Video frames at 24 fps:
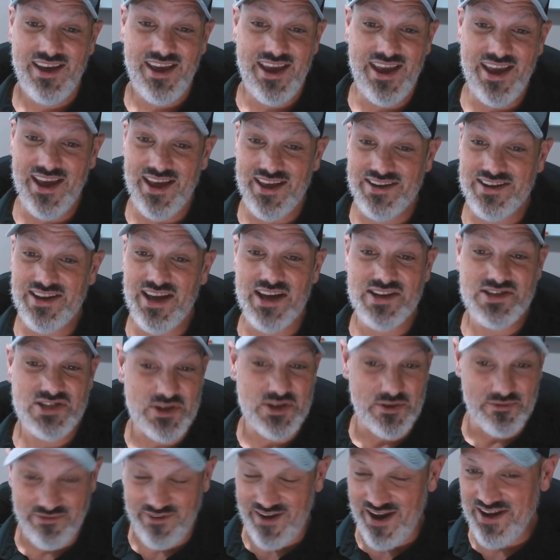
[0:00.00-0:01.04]
And
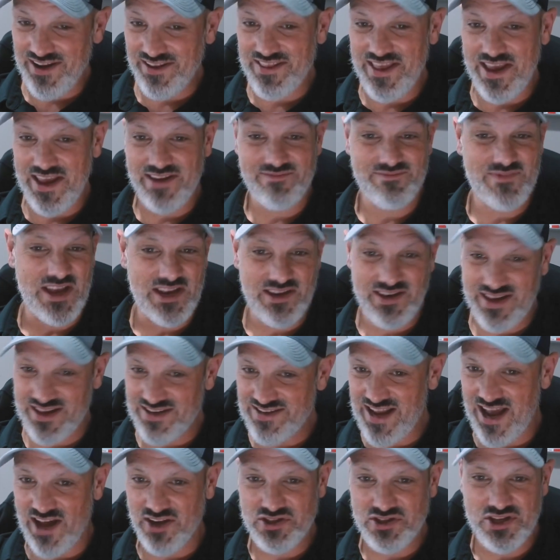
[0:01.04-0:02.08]
so finally they
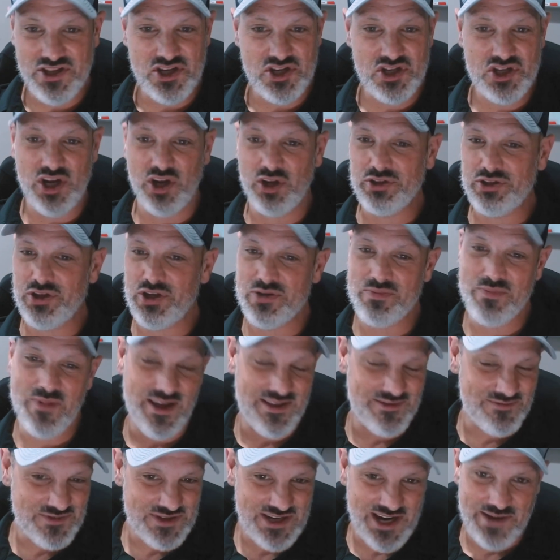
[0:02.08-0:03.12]
get down to the shelter.
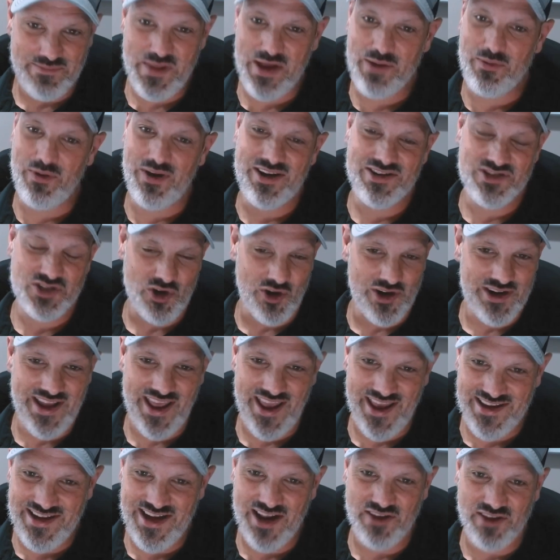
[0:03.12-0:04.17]
By the time they were starting to
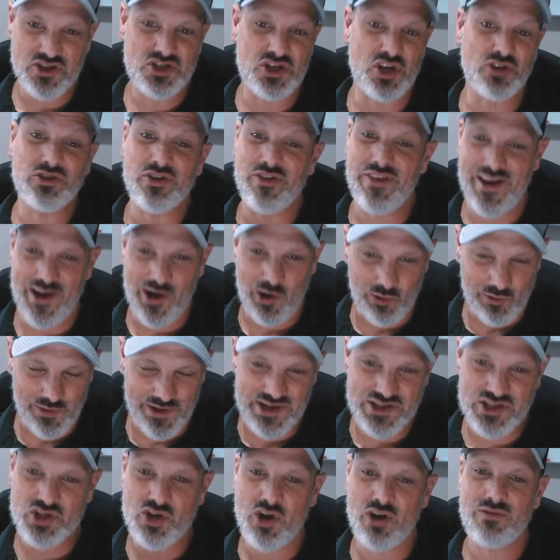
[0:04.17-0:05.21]
head down to the shelter, the air
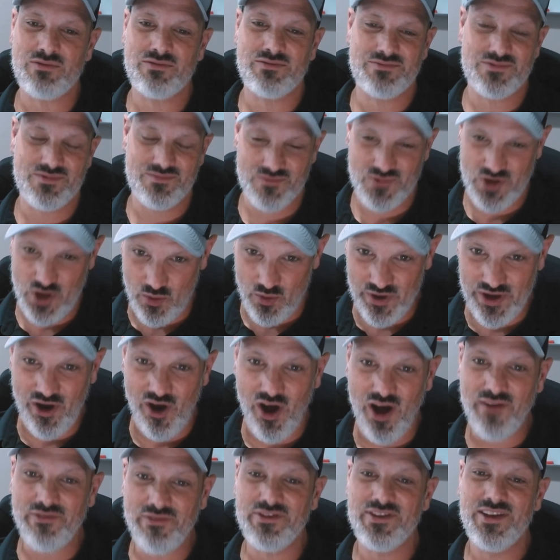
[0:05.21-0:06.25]
raid started going
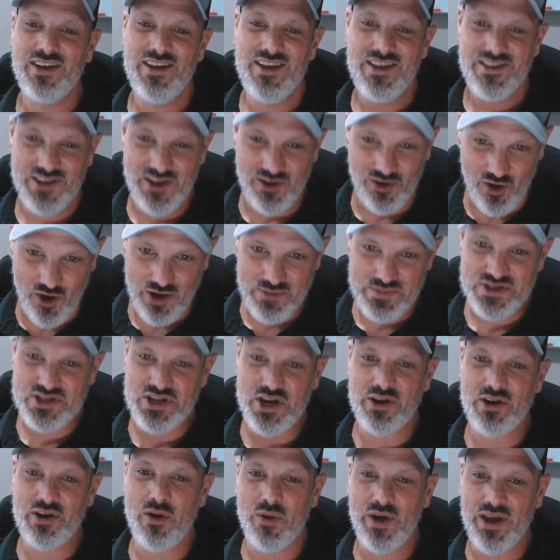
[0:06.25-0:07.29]
off. The alarms
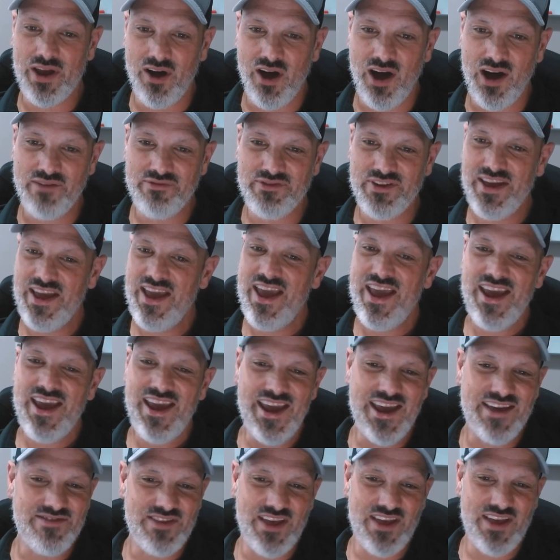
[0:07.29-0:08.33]
started going off.
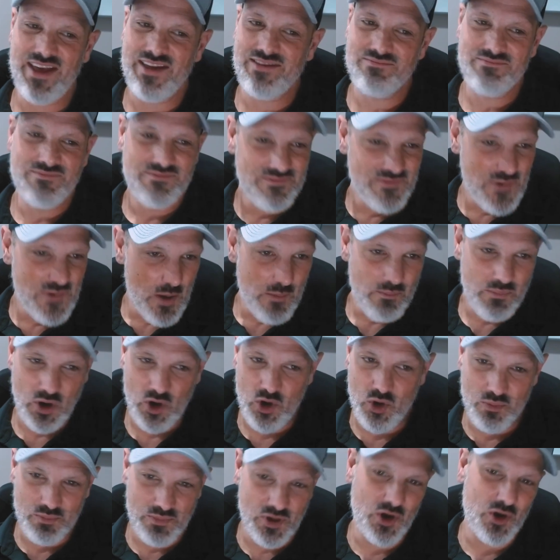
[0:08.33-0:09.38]
And then
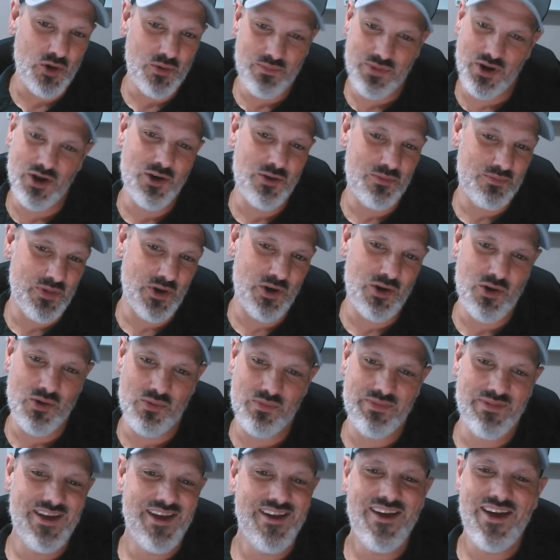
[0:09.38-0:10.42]
boom, boom, boom,
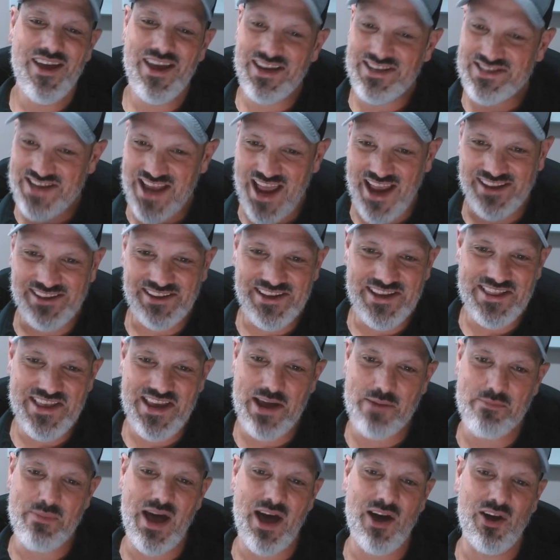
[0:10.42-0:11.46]
boom. Exactly
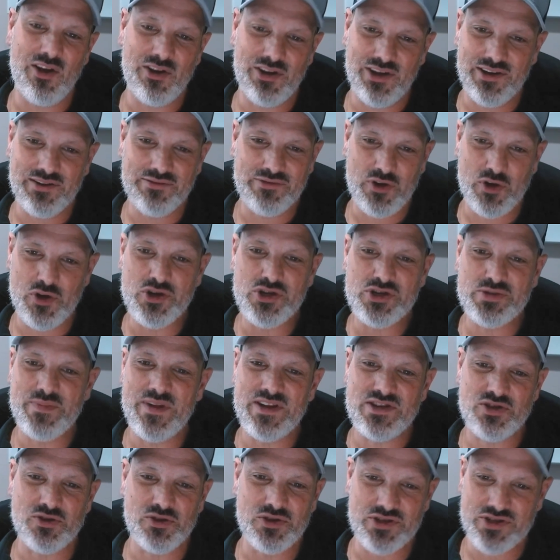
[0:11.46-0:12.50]
the amount of cruise
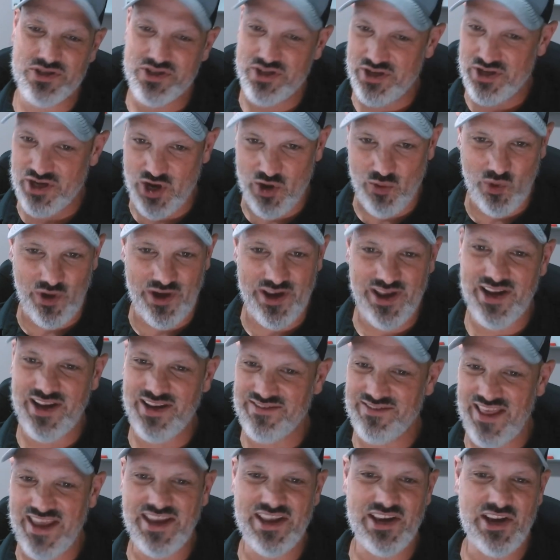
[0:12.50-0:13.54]
missiles, were
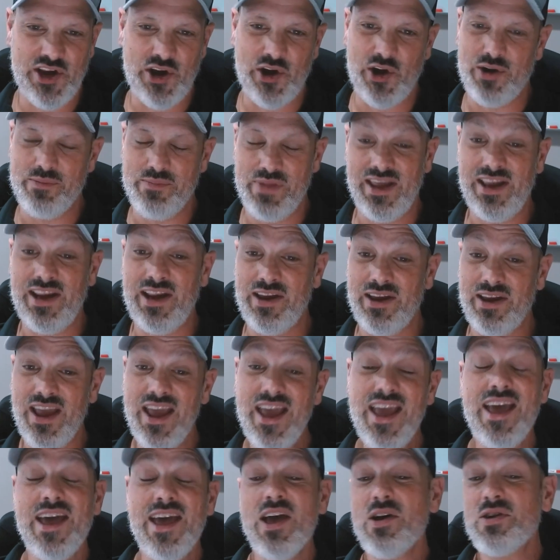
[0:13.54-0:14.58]
hitting. They could hear them hitting.
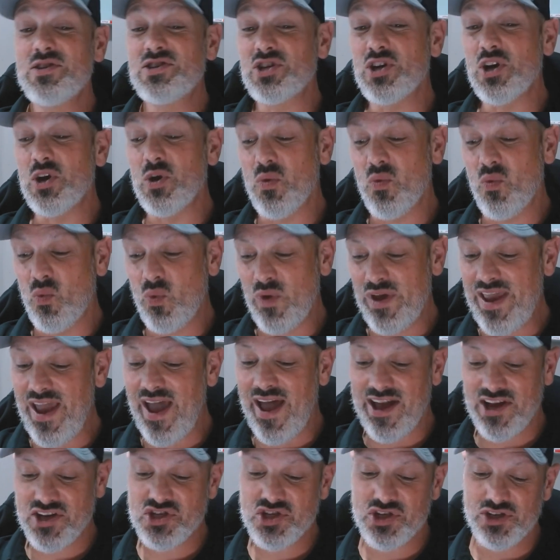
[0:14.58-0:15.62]
So we
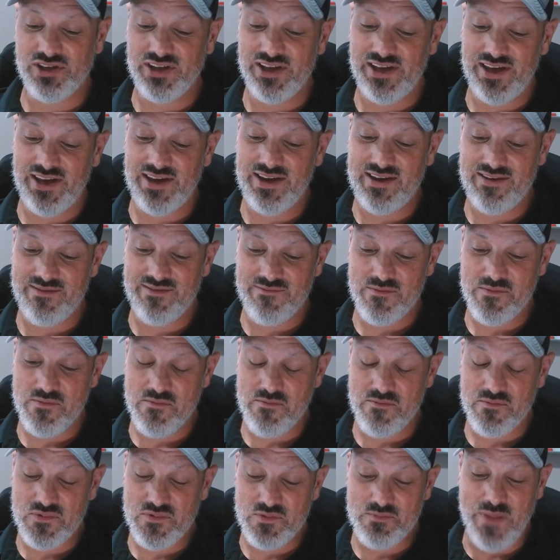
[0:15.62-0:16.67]
actually,
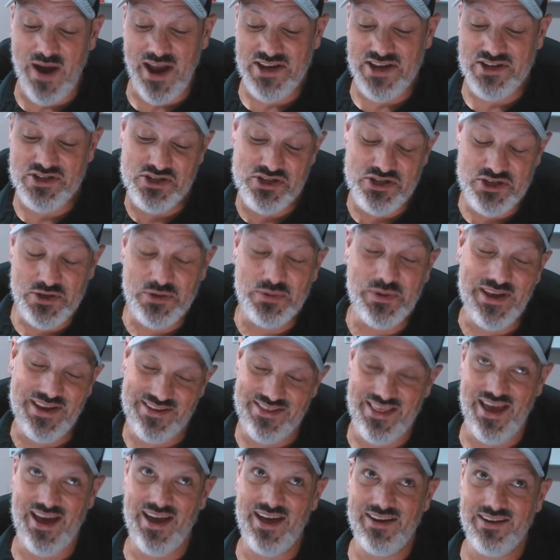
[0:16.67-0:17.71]
by
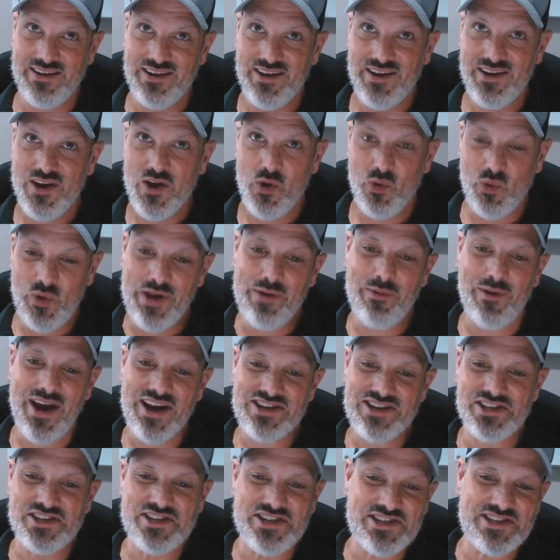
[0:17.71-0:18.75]
doing that, we were
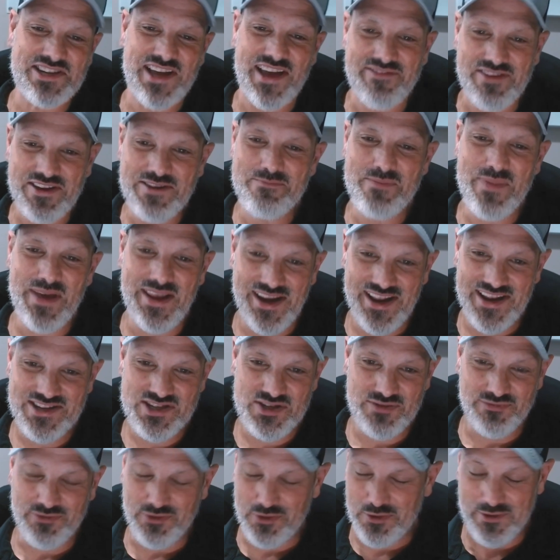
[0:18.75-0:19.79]
actually 7
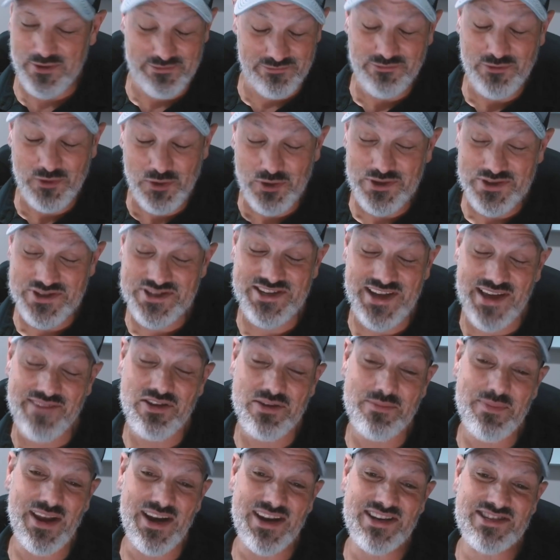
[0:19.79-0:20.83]
minutes, full
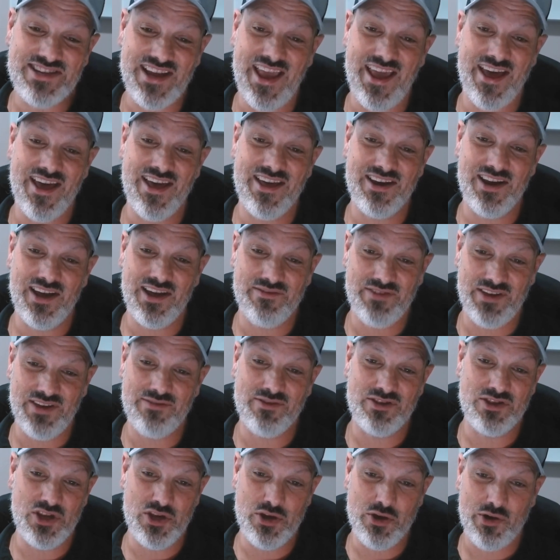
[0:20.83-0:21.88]
7 minutes ahead of
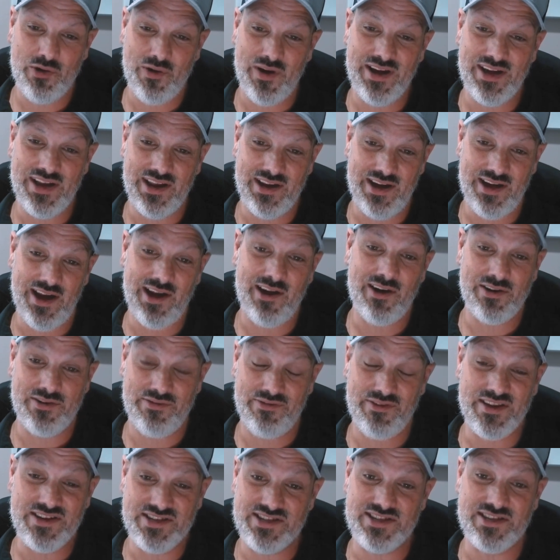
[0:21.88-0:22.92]
even the Ukrainian air
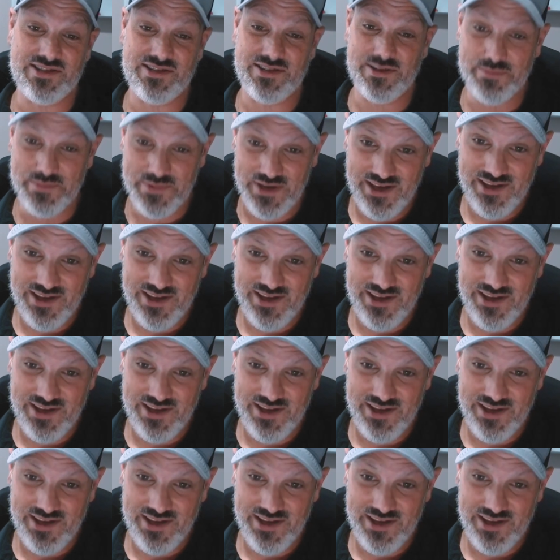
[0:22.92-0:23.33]
defense system,